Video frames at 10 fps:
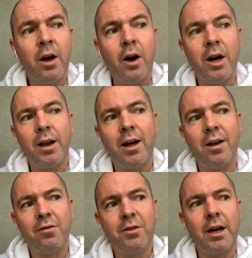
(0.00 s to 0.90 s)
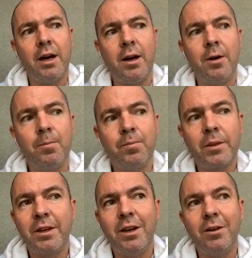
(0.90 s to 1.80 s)
I loved, I
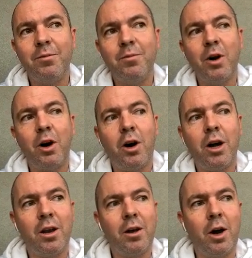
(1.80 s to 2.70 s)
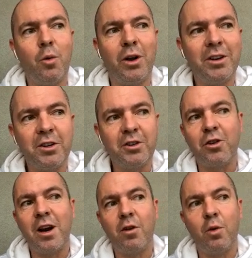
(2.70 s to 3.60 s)
wanted to travel.